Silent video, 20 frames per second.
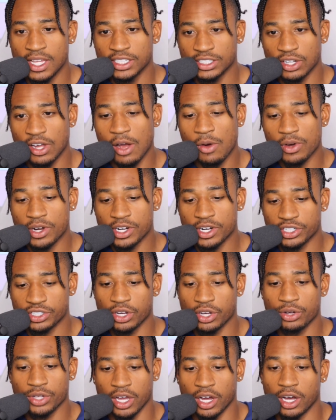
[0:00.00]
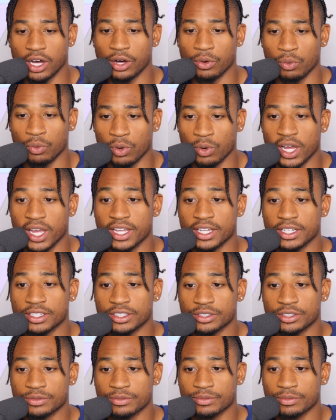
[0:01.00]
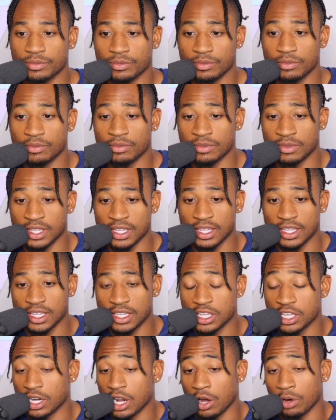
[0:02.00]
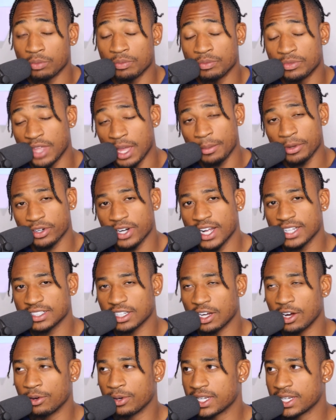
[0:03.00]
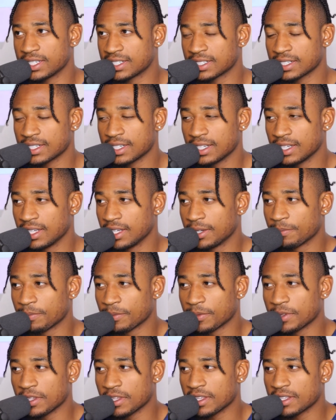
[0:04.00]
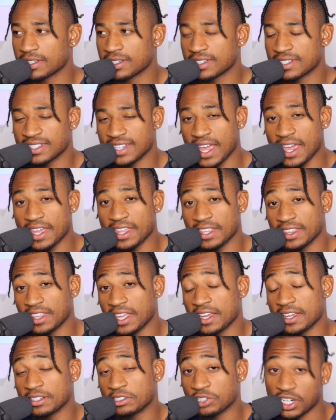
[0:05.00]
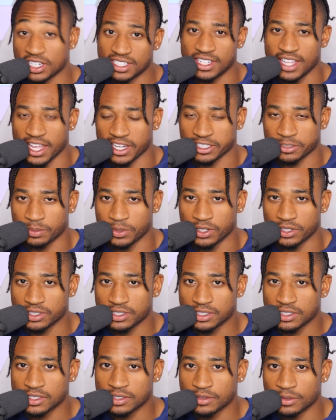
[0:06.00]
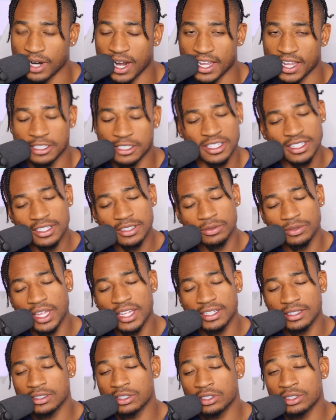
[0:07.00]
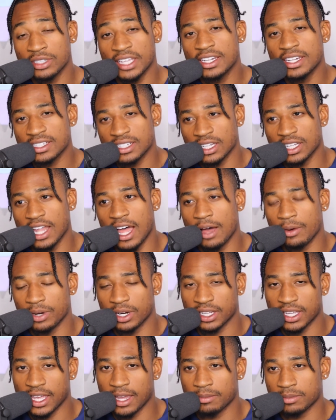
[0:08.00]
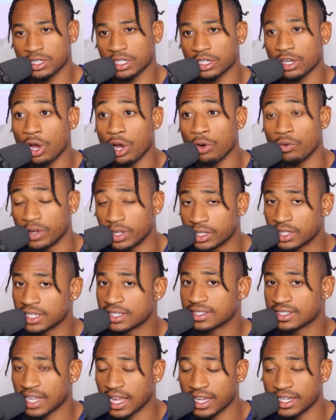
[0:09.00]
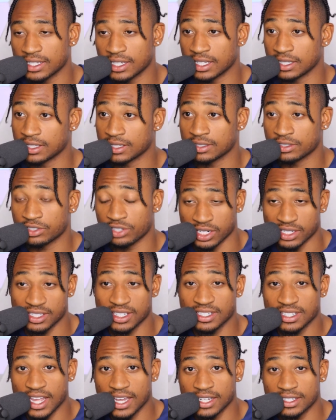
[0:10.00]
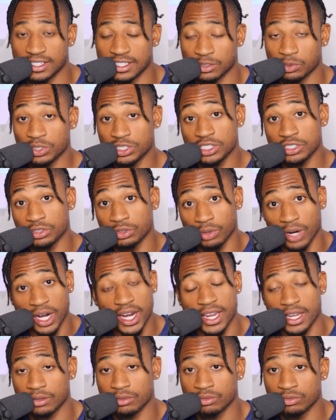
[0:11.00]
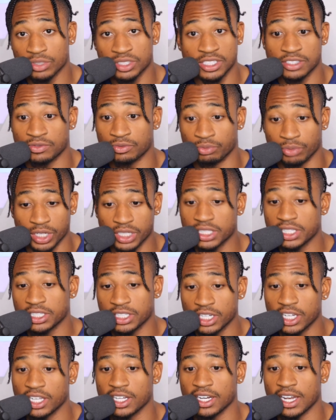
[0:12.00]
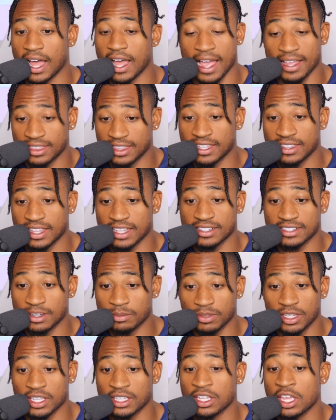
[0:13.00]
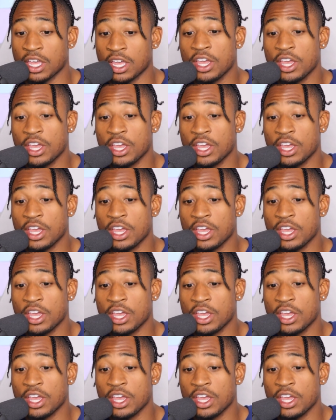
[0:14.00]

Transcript: So I want to show y'all what the you know Democrats always say that they trust the experts, right? And they, did this a lot when it came to COVID and science and trust the scientists, which is great, which is really good. I think that's something